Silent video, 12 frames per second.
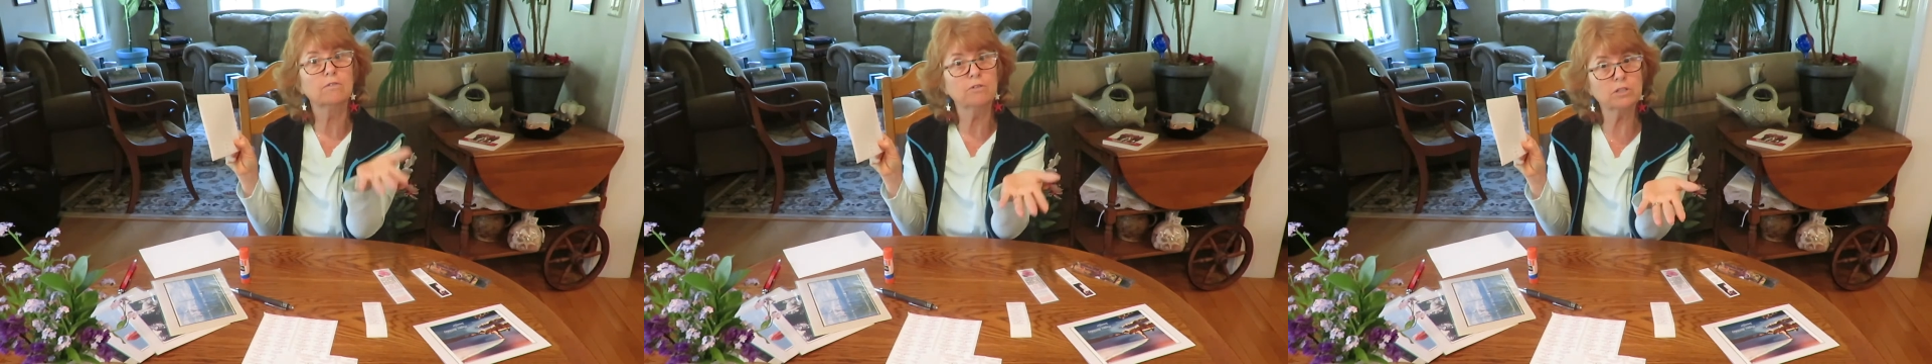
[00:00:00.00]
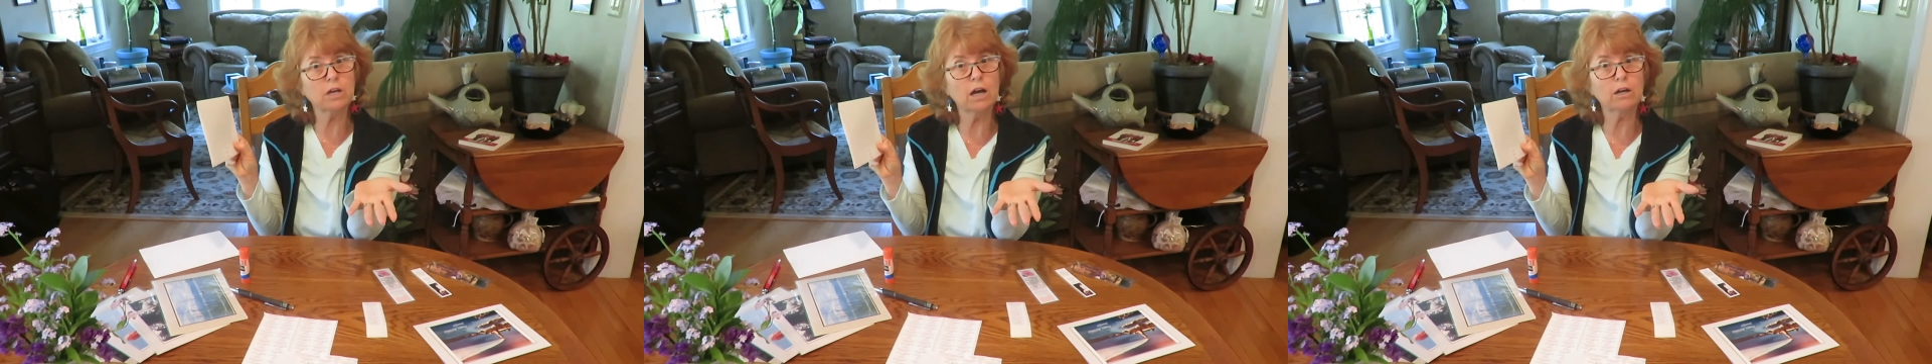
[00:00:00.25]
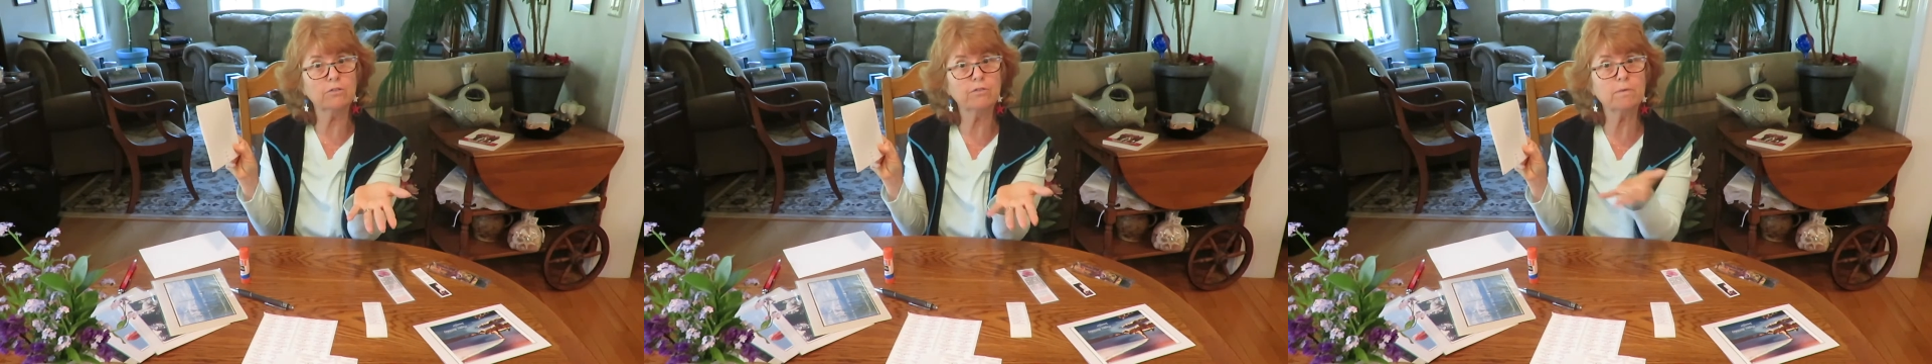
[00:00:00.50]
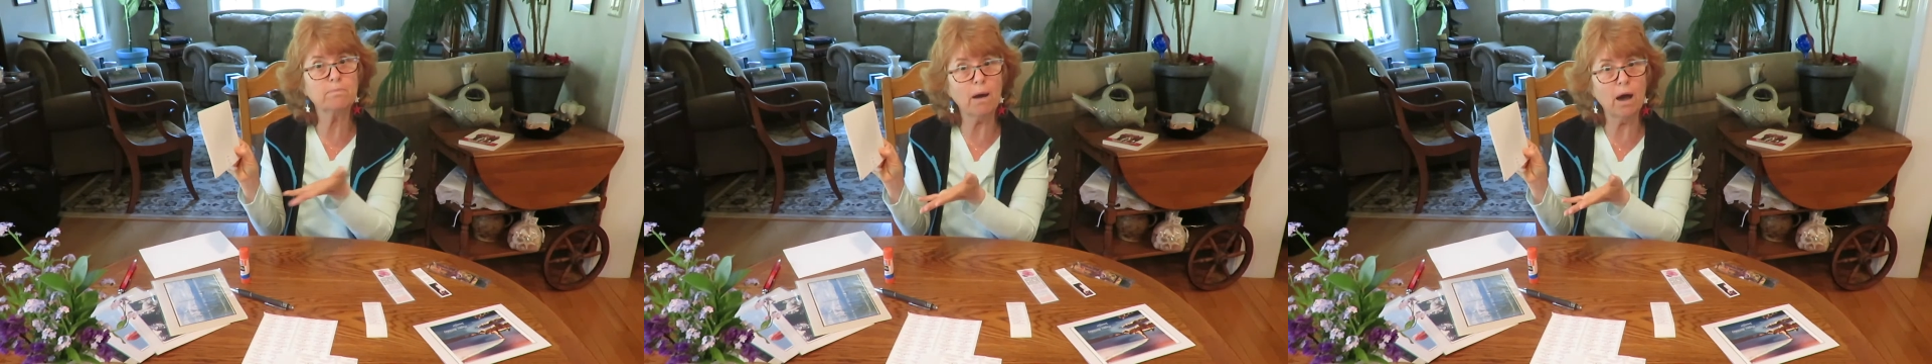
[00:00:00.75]

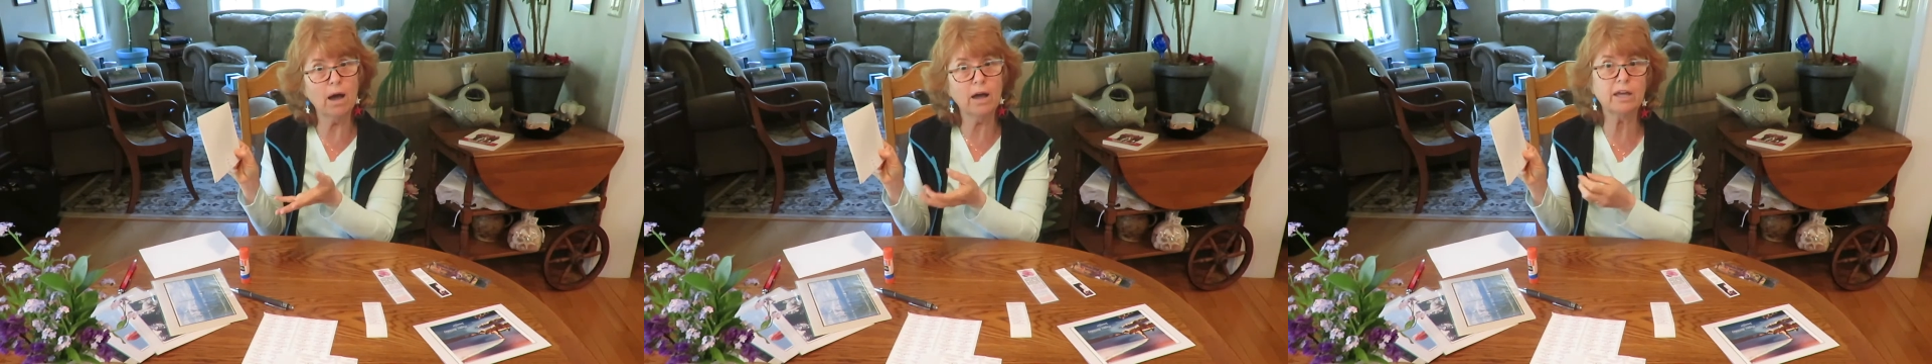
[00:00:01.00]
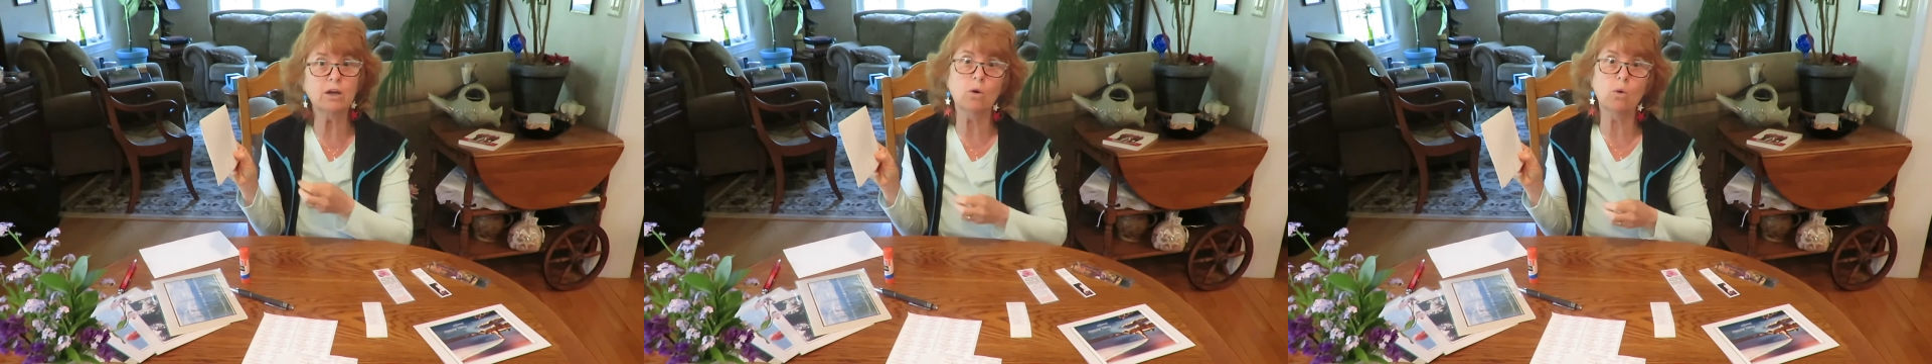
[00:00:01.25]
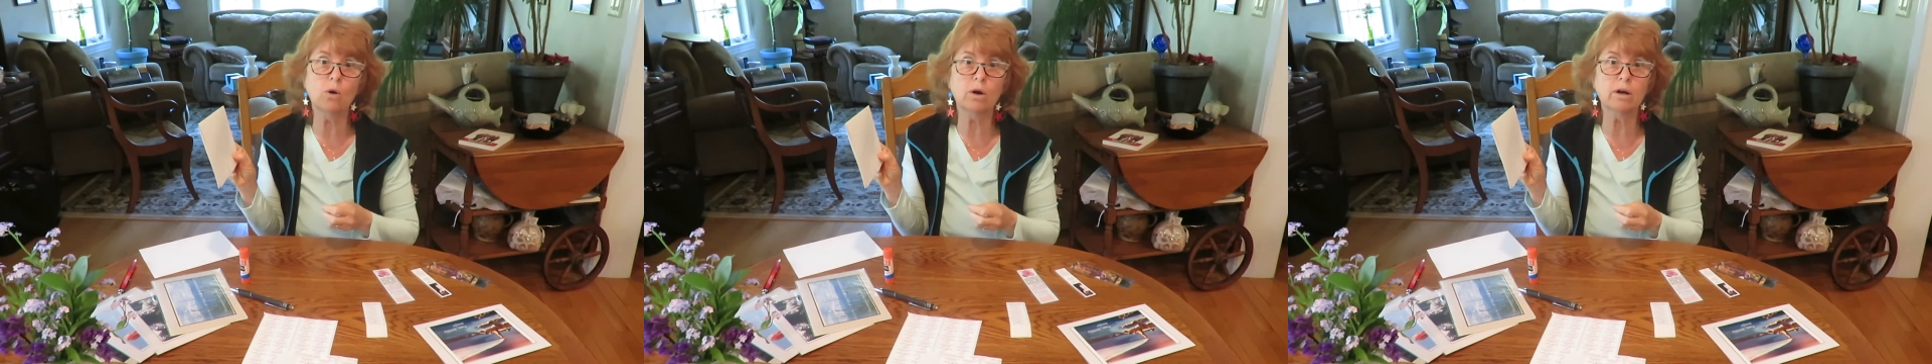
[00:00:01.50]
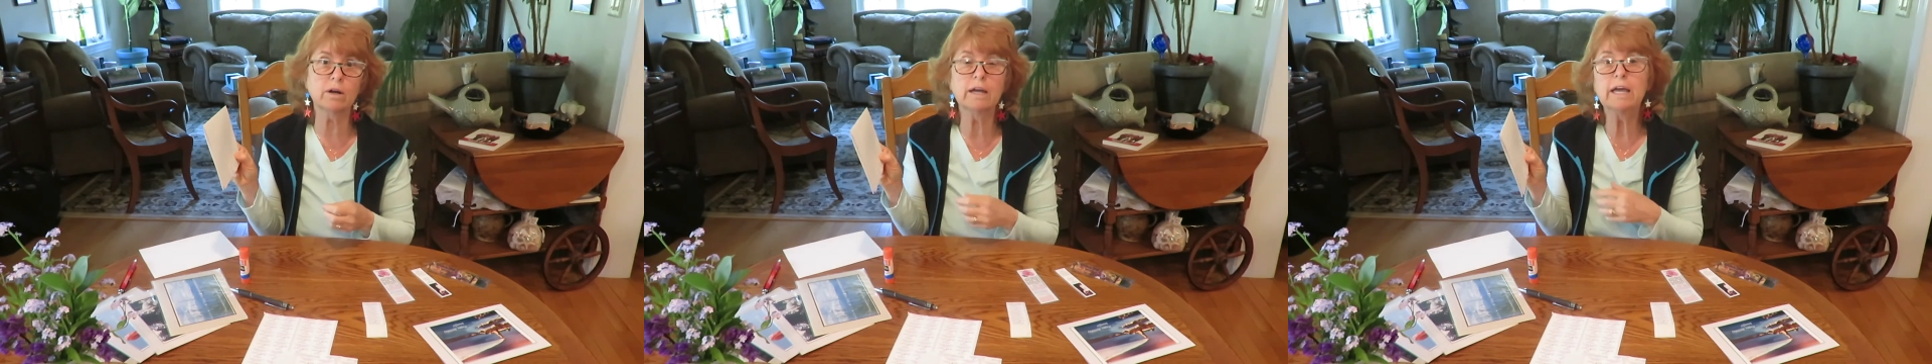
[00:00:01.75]
photography by,
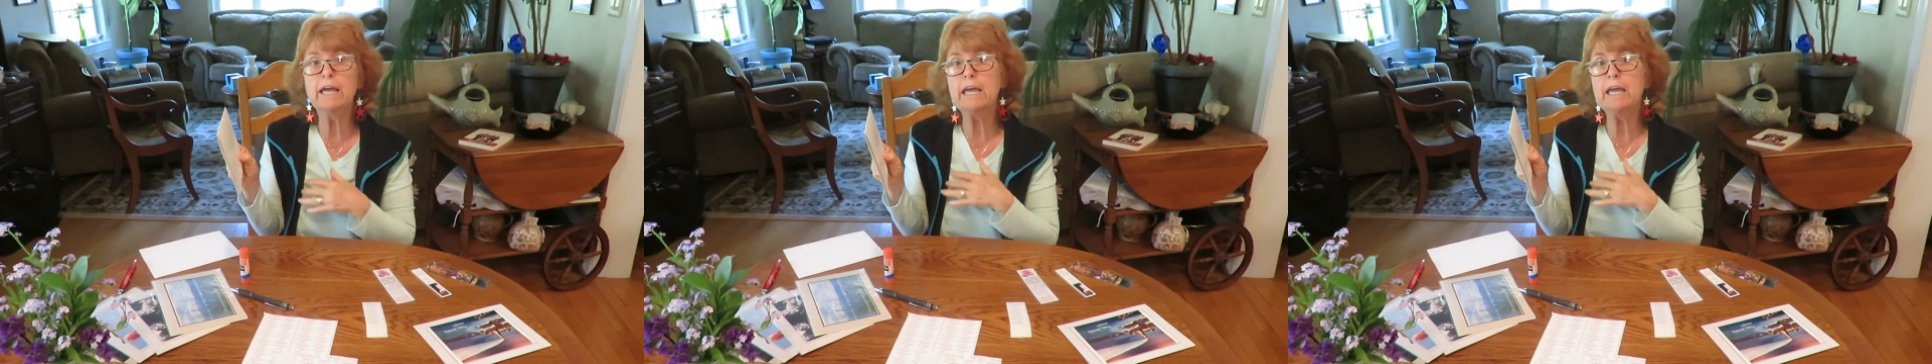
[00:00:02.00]
or